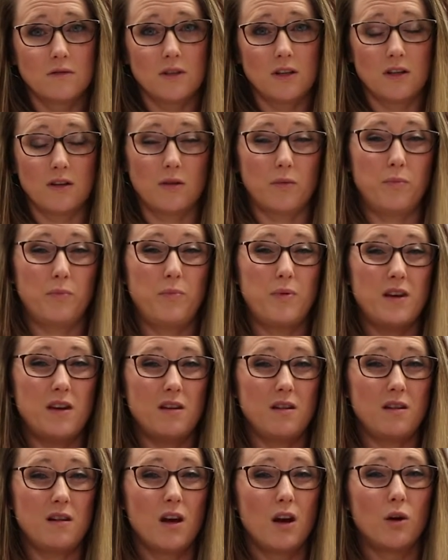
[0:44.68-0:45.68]
you know,
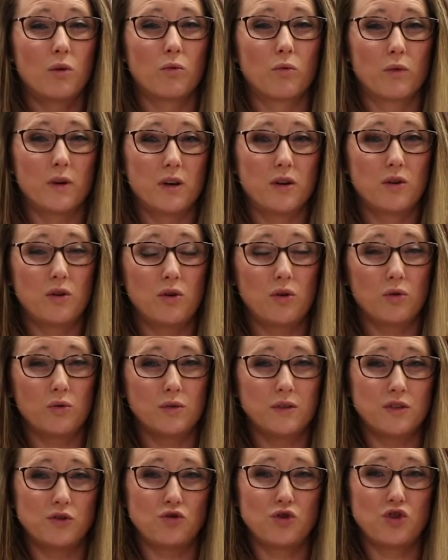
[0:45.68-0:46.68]
be
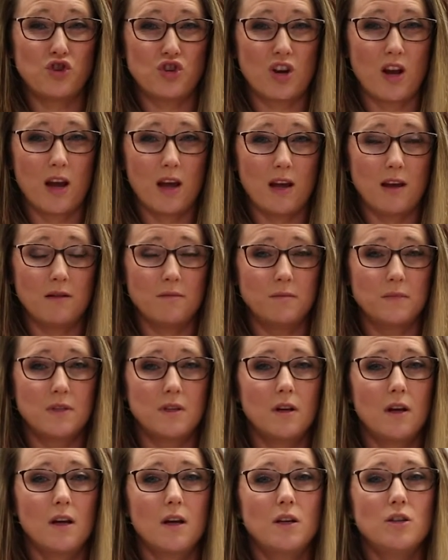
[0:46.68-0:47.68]
ridiculed and
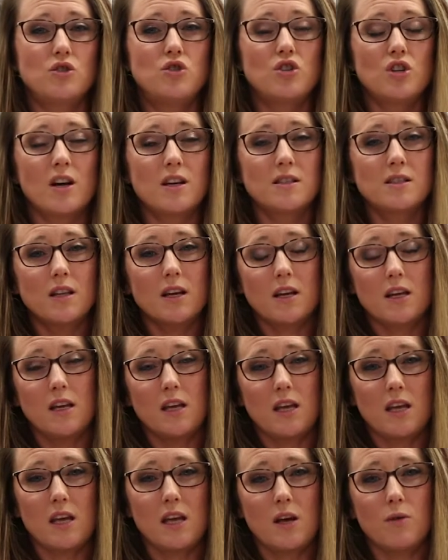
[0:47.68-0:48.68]
shamed, just like
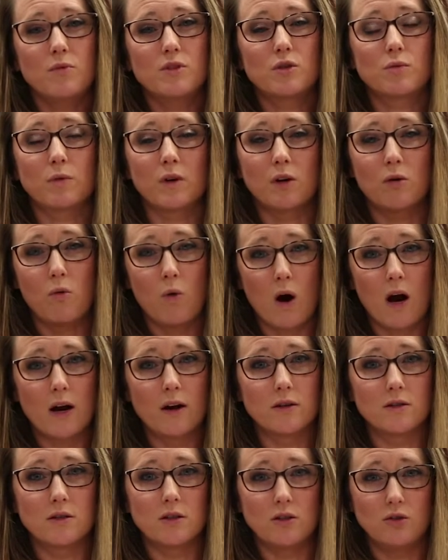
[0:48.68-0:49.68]
He was
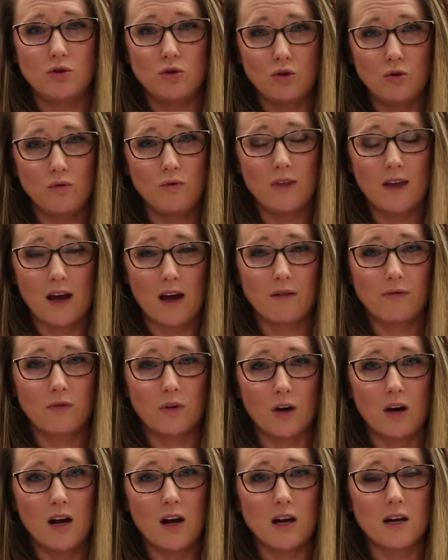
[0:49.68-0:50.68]
required to do that
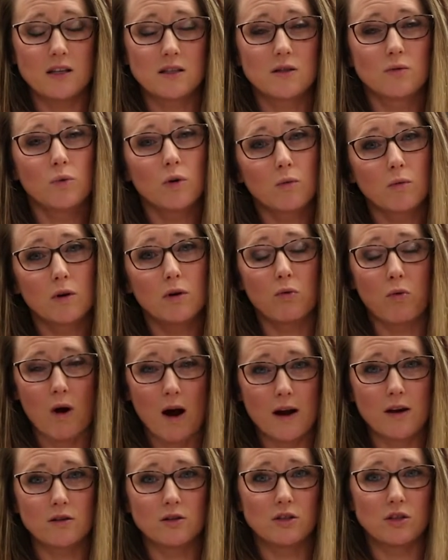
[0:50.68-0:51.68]
for us, we're
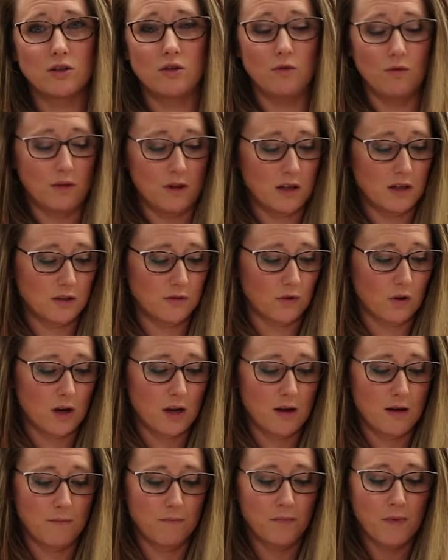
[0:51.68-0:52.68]
required to do things for
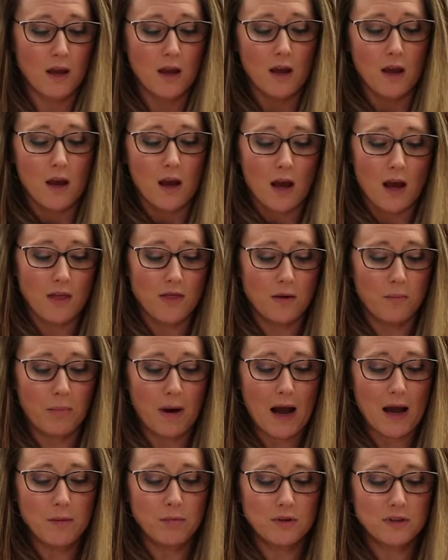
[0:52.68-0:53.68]
Him. And the
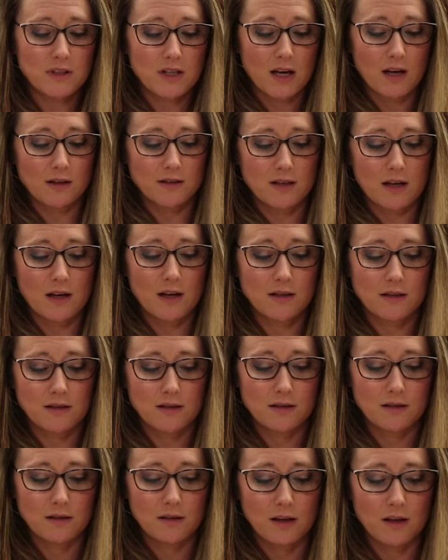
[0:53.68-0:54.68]
Bible tells us
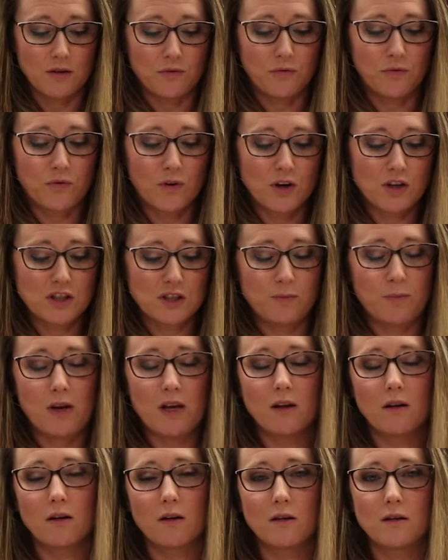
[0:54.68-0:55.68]
in 1
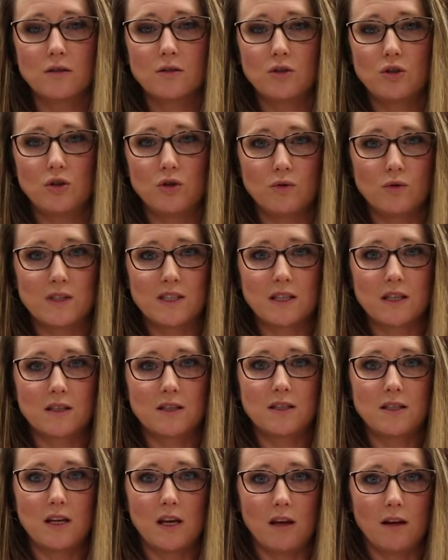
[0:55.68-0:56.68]
Peter
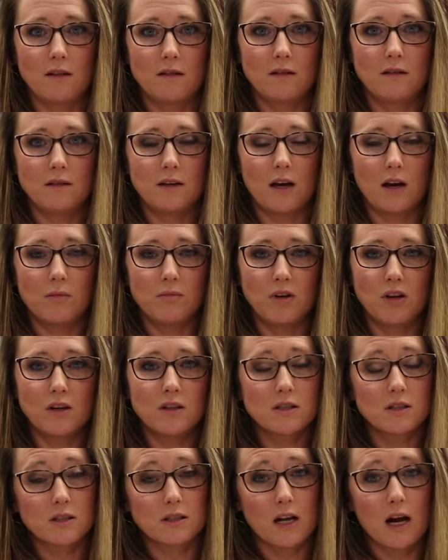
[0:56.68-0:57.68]
2:16. Now I'm
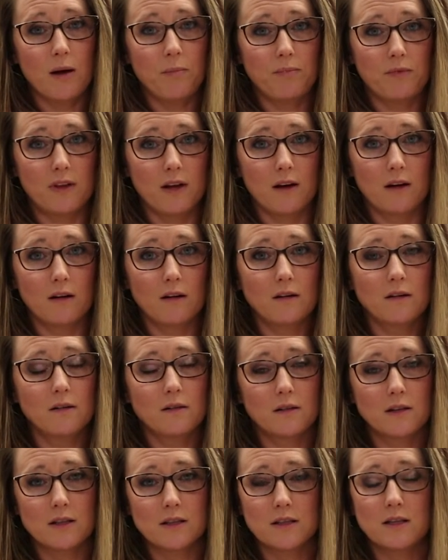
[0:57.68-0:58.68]
going to stop there.
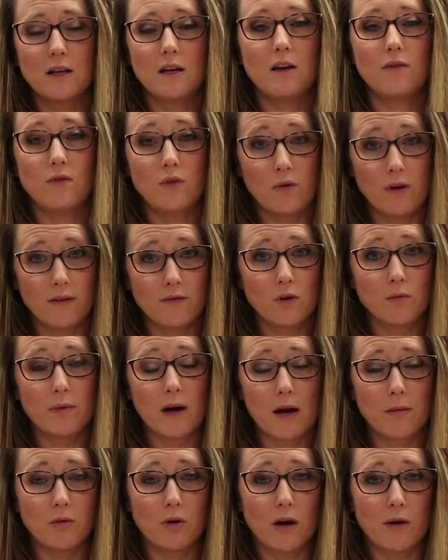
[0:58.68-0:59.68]
Because if you have your
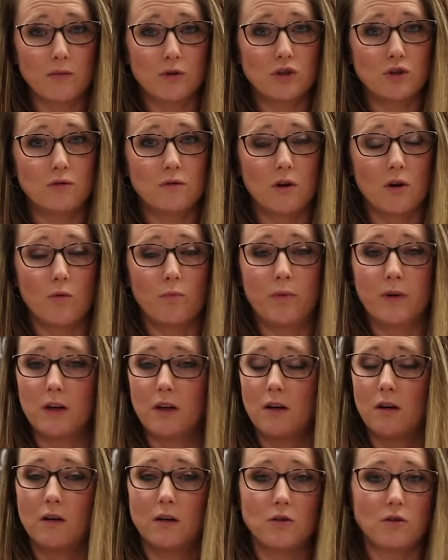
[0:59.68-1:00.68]
Bible, I want you to open
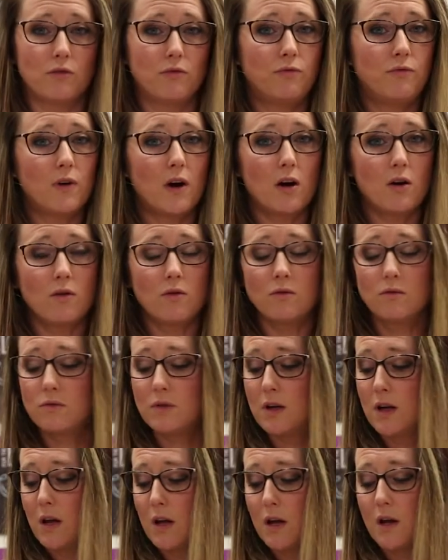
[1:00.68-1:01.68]
it on your
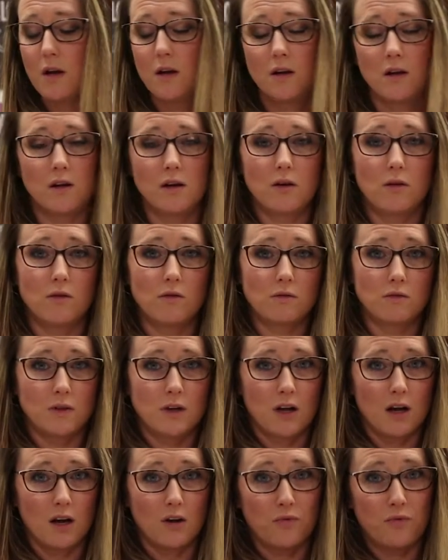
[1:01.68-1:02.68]
phone, you know,
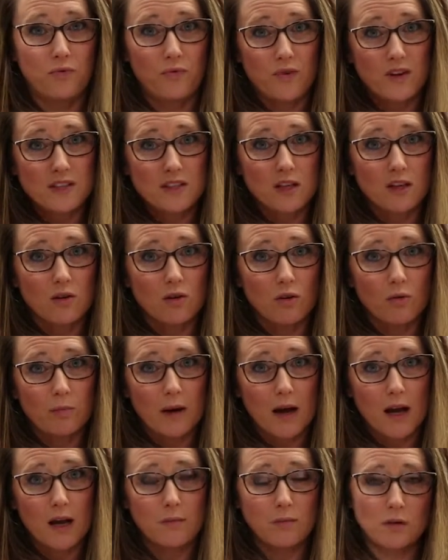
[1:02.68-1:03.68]
a physical
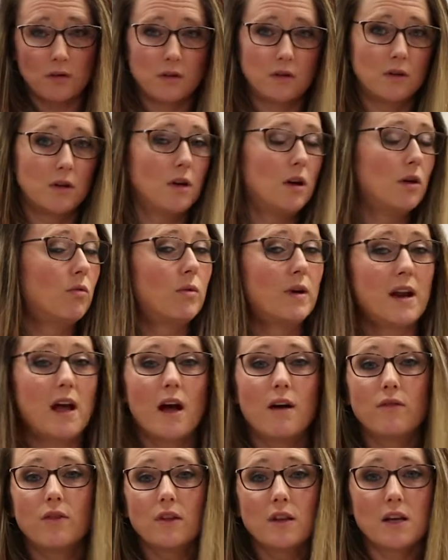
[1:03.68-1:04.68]
Bible,
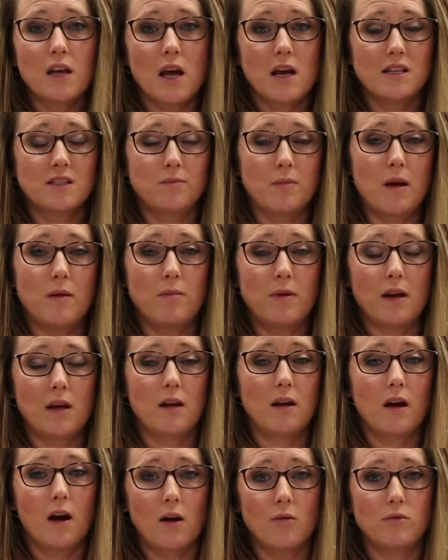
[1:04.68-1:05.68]
whatever the case may
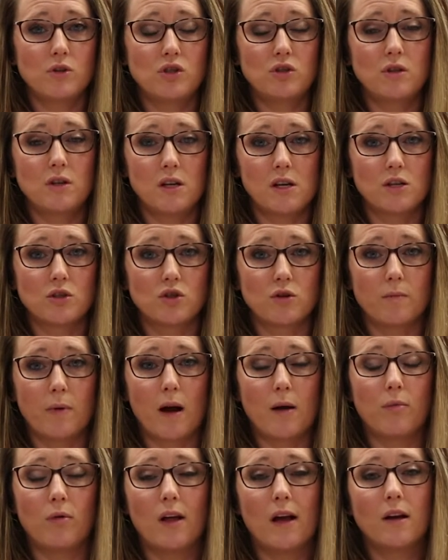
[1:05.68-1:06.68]
be. I want you to get your
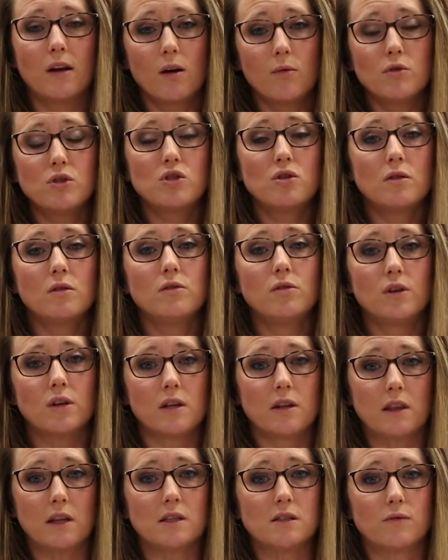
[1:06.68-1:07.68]
Bible out and I want you to
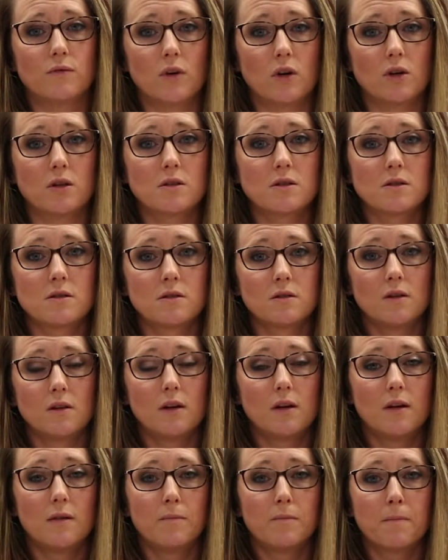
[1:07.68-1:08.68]
look at this verse.
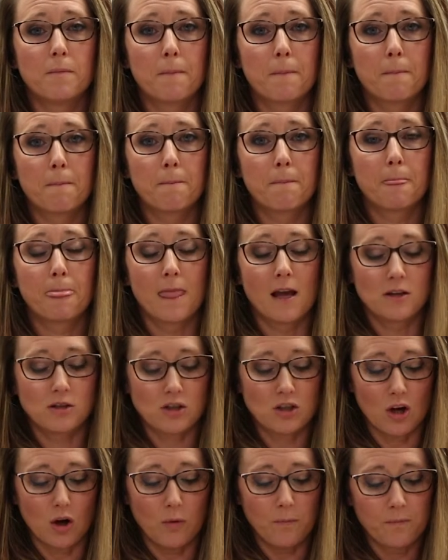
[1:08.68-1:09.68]

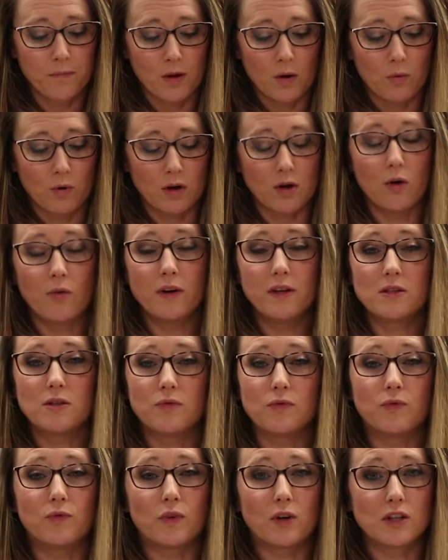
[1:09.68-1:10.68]
So we're going
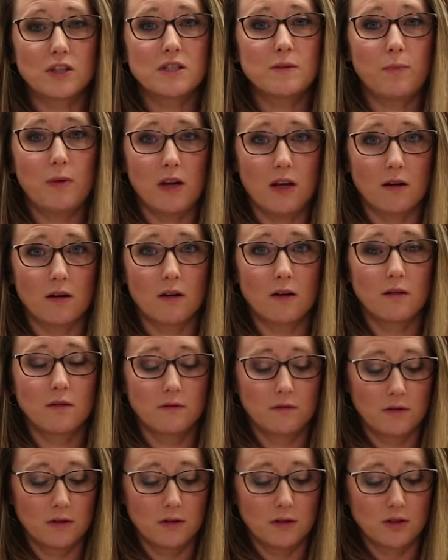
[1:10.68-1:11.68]
to 1 Peter
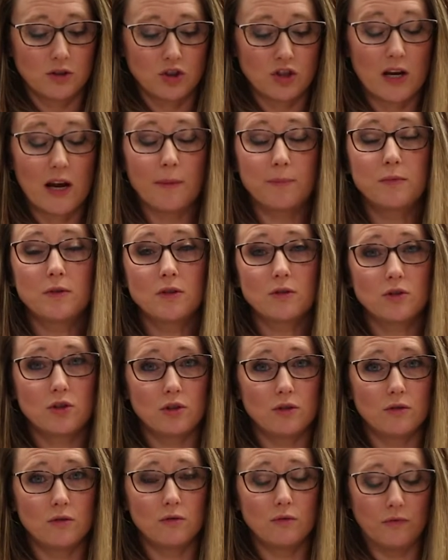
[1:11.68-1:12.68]
chapter
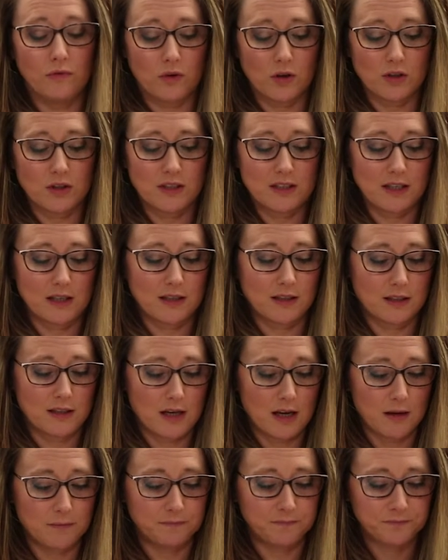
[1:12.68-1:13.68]
2, verse
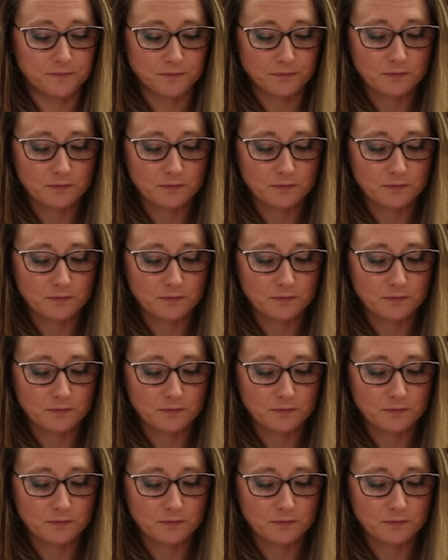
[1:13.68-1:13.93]
16.